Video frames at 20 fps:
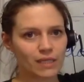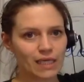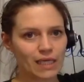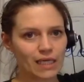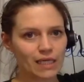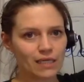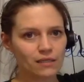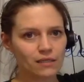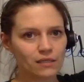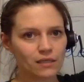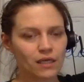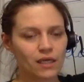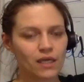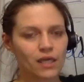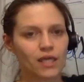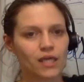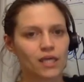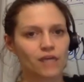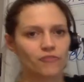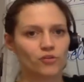in.
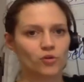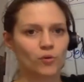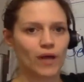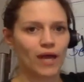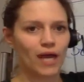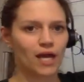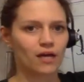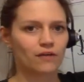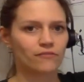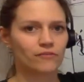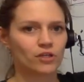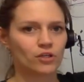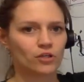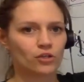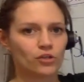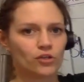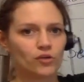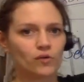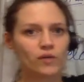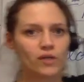If you have
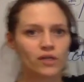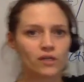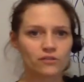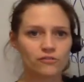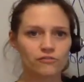unit